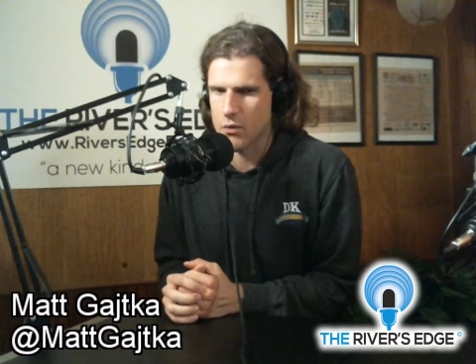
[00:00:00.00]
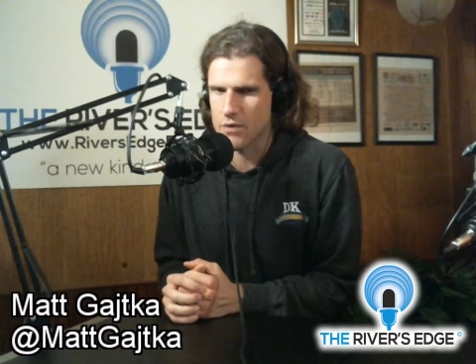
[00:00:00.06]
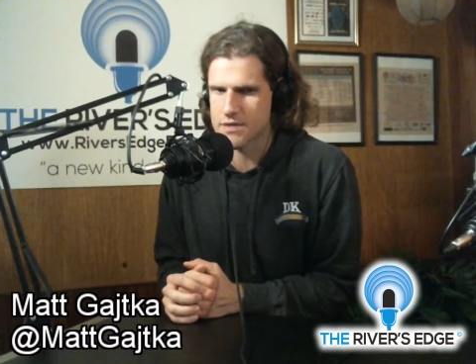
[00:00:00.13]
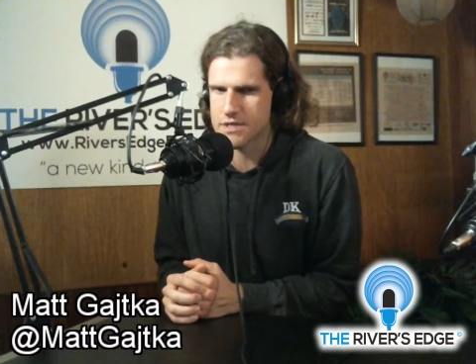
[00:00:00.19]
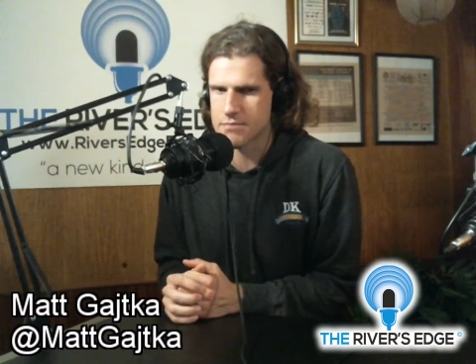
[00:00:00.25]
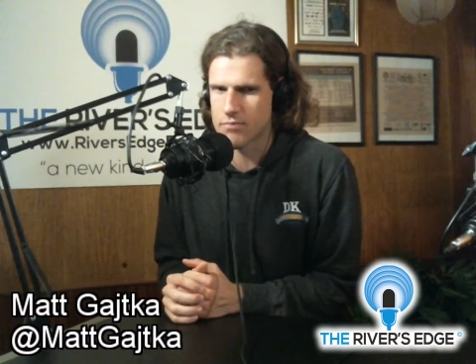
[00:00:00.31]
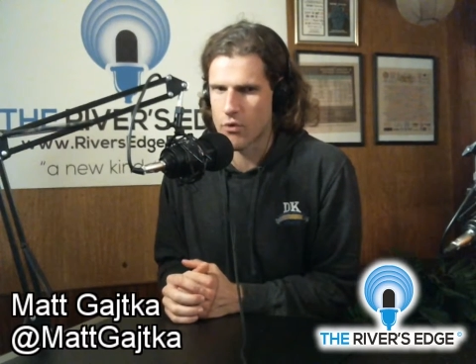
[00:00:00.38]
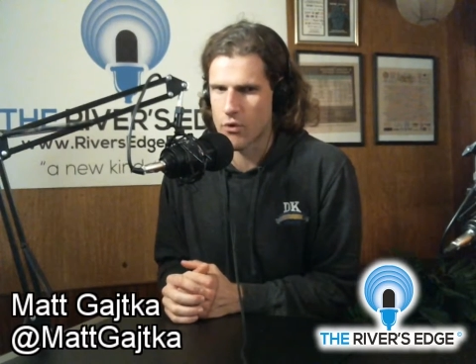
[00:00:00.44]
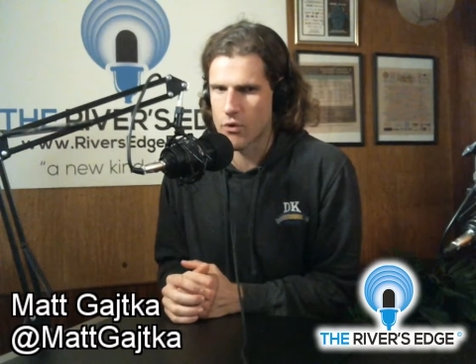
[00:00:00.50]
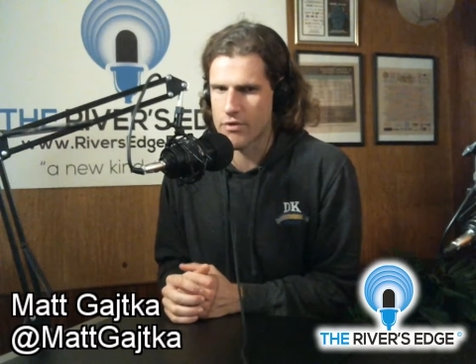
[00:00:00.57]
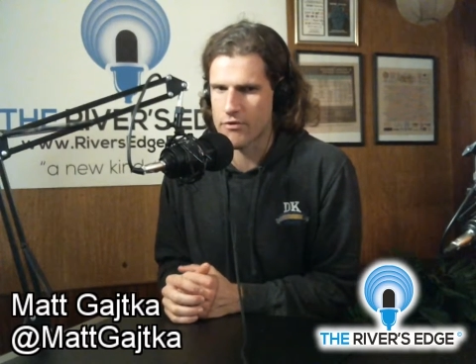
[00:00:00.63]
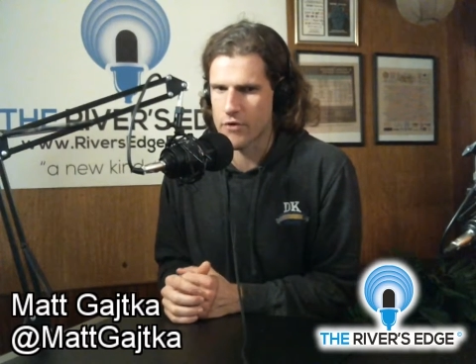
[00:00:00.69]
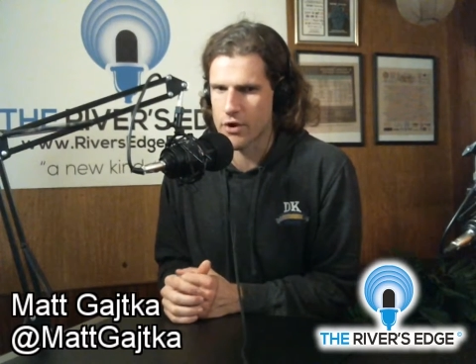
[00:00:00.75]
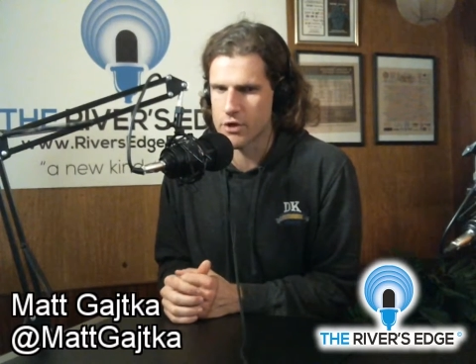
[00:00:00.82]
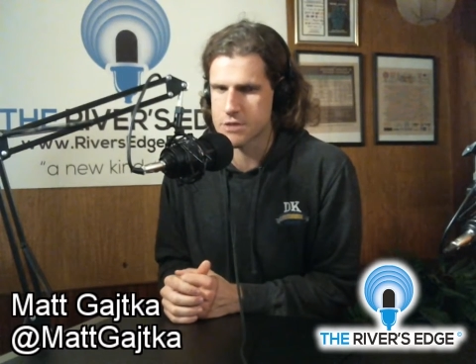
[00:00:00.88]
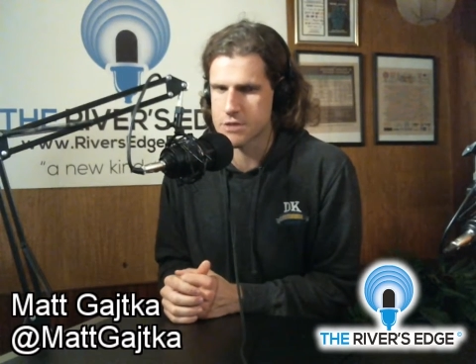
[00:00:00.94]
with some poor
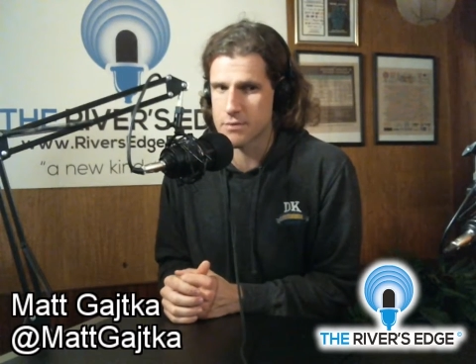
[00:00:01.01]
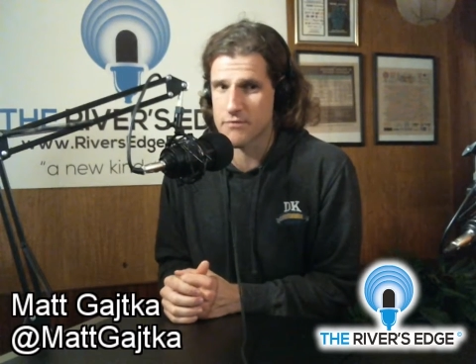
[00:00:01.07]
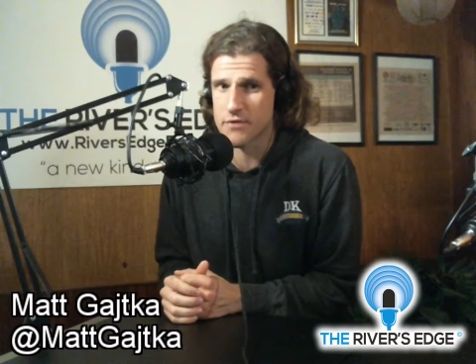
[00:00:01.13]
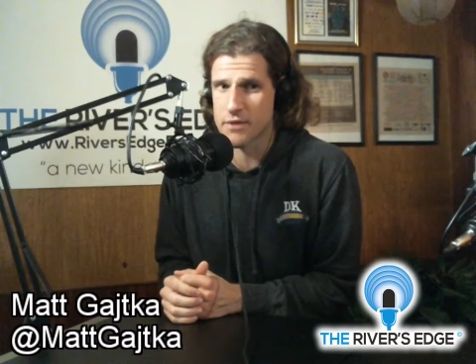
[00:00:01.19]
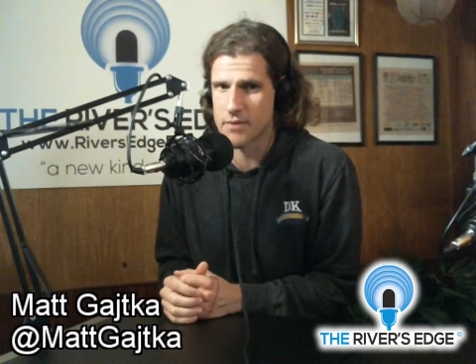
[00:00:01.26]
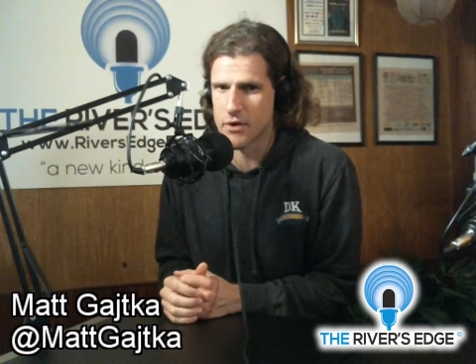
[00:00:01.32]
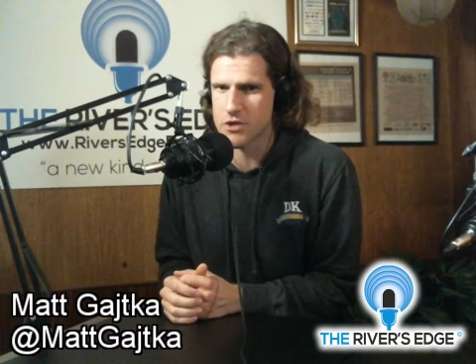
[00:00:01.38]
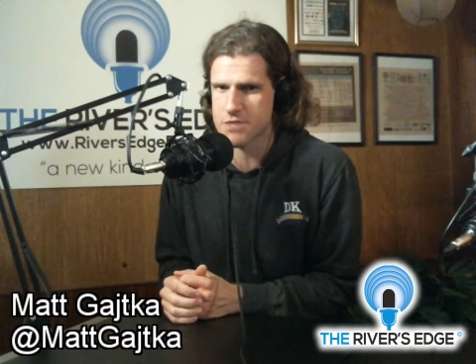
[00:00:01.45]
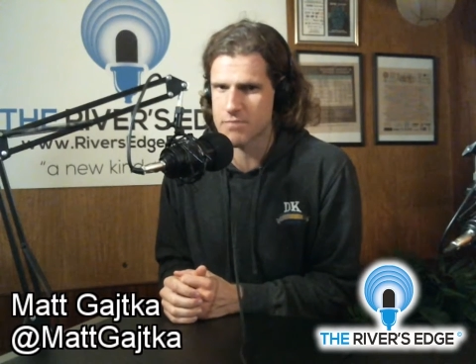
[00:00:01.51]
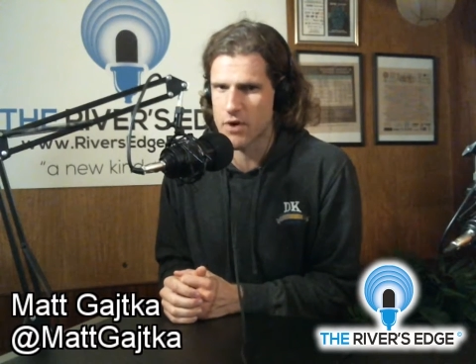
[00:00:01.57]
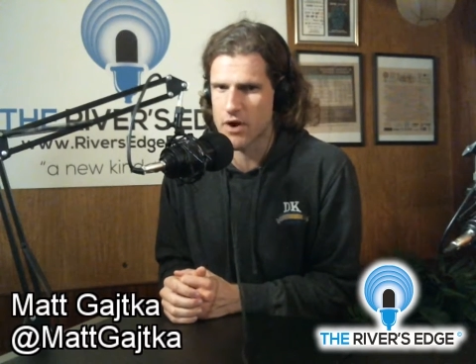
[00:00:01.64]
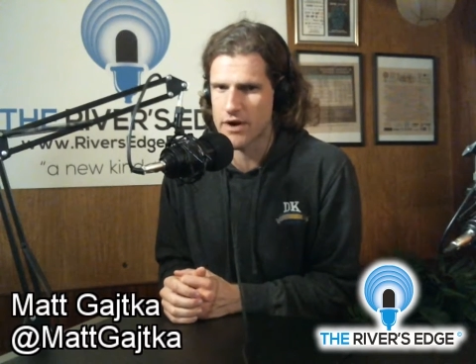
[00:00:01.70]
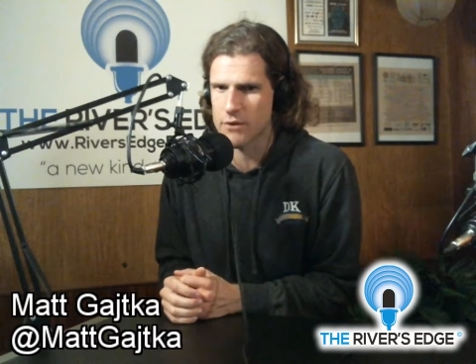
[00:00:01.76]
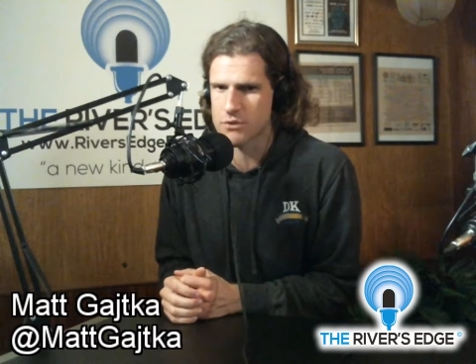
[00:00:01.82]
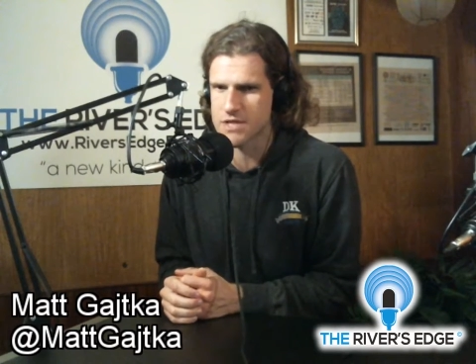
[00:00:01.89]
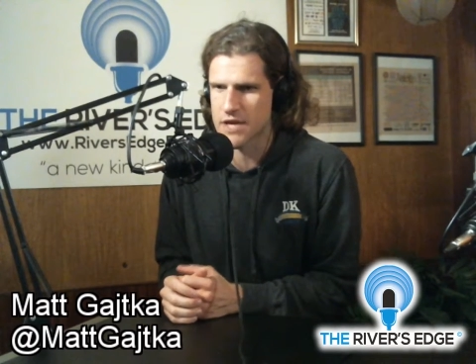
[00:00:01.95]
throws, but for the most
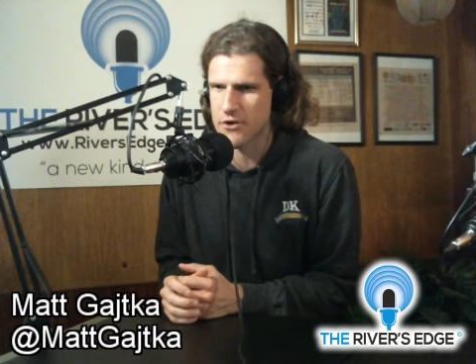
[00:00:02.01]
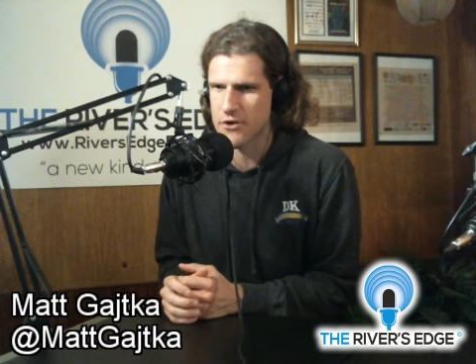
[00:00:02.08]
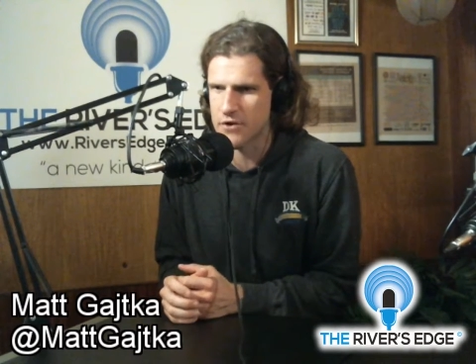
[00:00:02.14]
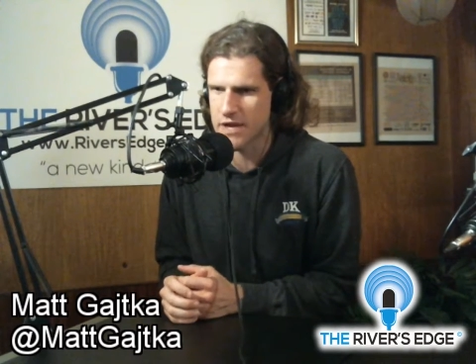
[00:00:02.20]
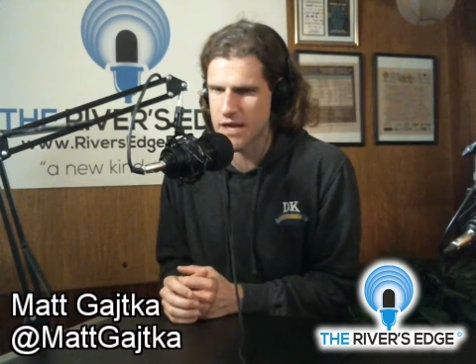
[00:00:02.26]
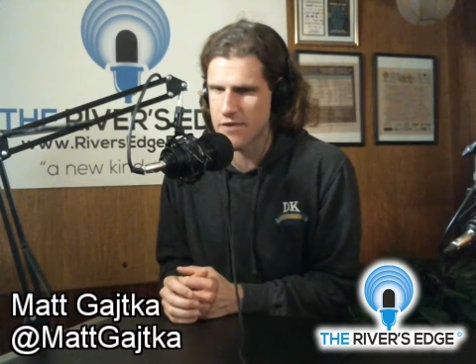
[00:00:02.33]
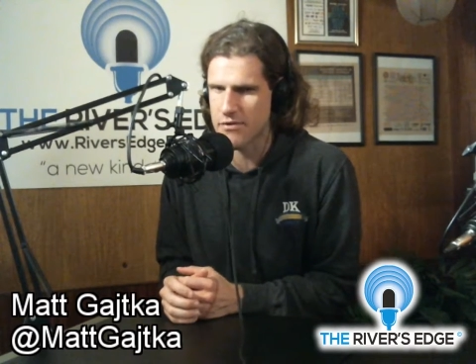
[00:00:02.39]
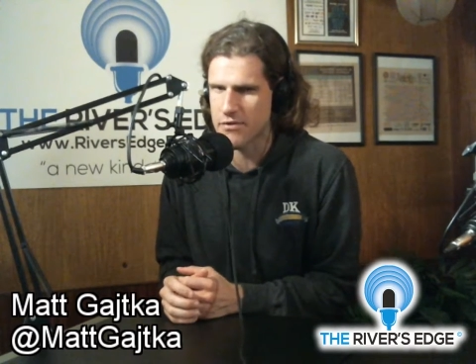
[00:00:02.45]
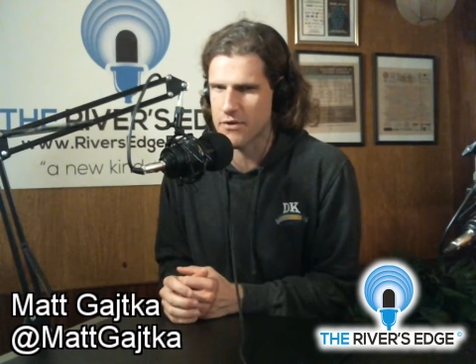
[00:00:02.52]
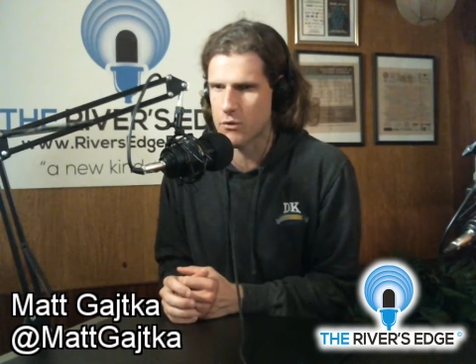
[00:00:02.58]
part, it was underneath.